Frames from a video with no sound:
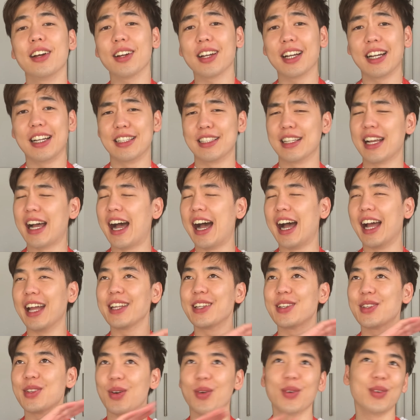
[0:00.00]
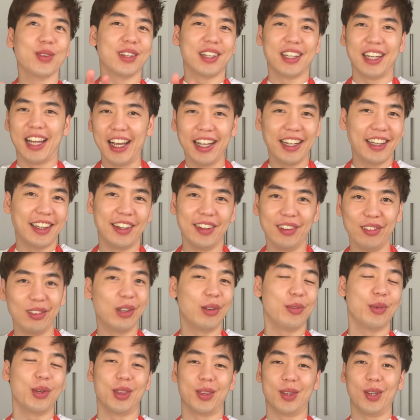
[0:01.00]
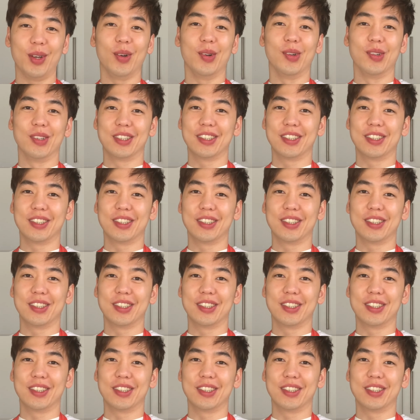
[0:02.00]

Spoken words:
guys, I don't like dealing with doughs,